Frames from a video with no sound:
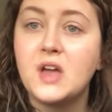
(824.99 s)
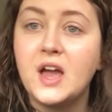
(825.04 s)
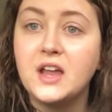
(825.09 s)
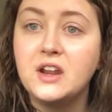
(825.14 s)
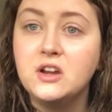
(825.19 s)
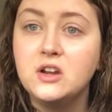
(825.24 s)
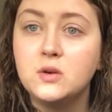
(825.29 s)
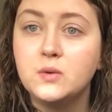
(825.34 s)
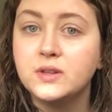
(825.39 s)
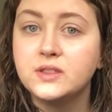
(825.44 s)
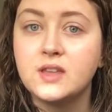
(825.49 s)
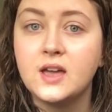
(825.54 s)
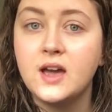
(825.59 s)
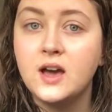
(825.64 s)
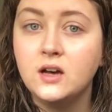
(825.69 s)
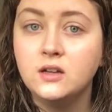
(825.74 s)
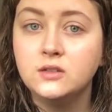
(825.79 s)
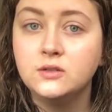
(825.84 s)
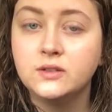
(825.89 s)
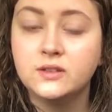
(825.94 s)
didn't know what the
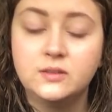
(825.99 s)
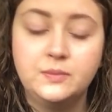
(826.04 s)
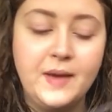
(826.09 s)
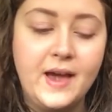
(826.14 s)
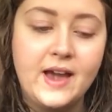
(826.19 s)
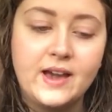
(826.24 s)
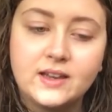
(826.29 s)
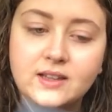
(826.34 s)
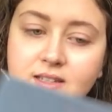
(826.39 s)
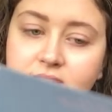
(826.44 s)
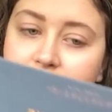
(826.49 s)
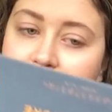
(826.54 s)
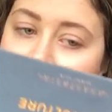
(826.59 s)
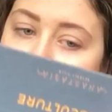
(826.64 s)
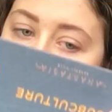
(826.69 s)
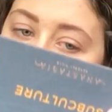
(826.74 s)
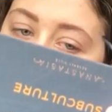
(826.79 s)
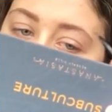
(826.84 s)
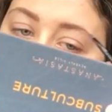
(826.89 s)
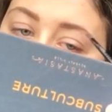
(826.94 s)
hell to expect,
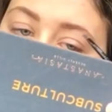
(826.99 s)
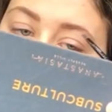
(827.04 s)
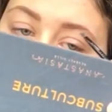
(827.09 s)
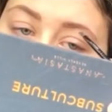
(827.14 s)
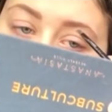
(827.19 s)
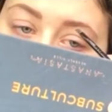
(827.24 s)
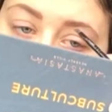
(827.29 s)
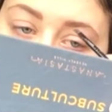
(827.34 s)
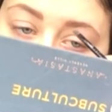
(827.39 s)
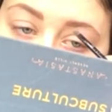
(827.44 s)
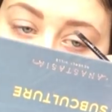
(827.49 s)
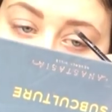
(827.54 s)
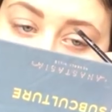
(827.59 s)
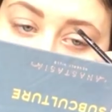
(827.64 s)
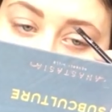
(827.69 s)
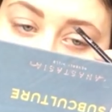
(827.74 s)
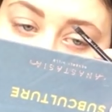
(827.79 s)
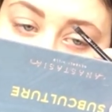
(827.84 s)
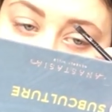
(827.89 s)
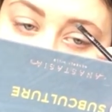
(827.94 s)
and
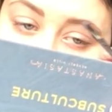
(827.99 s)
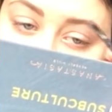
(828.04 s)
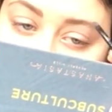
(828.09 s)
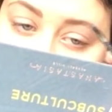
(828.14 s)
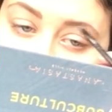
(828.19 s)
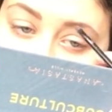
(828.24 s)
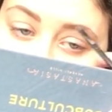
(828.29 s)
frankly